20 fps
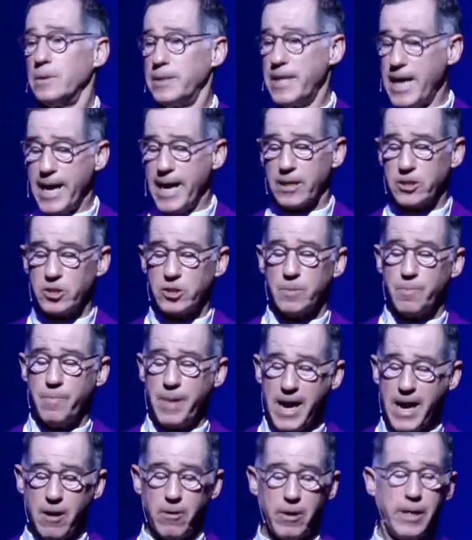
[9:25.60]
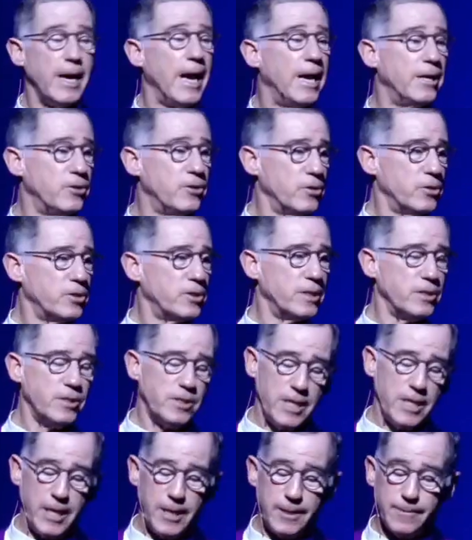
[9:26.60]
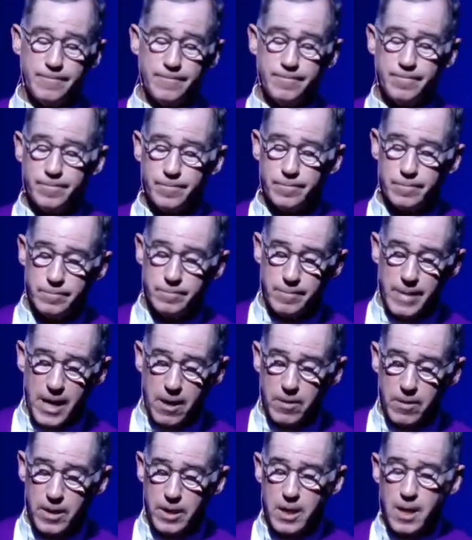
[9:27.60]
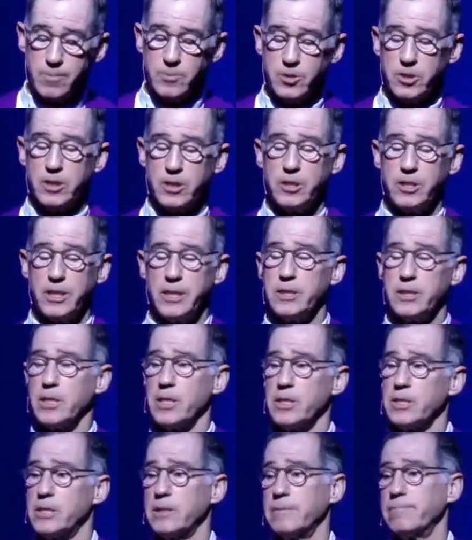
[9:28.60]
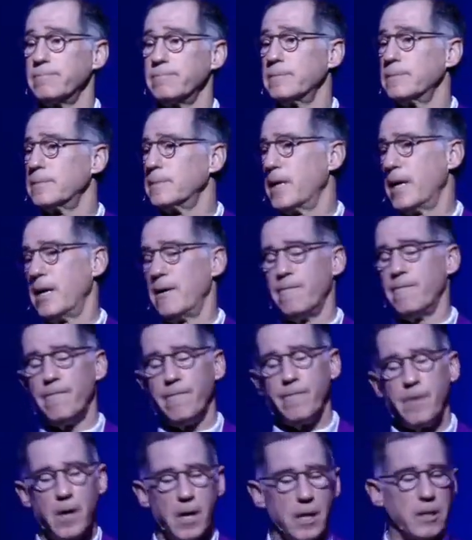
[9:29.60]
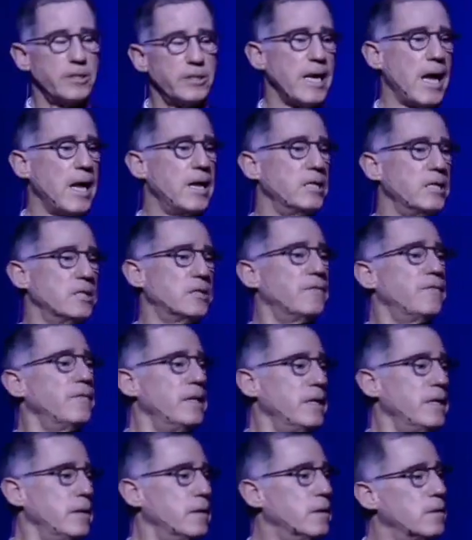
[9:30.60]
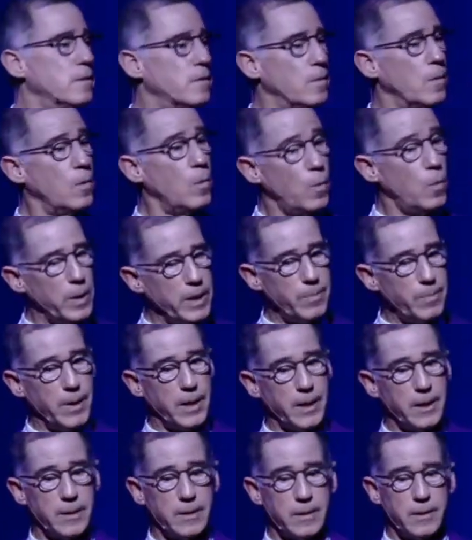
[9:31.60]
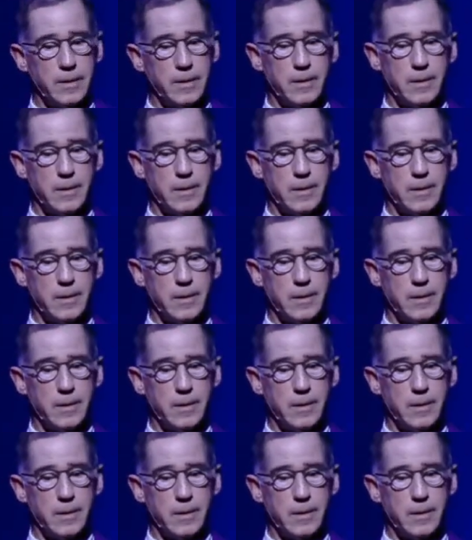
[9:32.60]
Well, next, Mary enters the scene. Mary comes to Jesus and falls at his feet, weeping.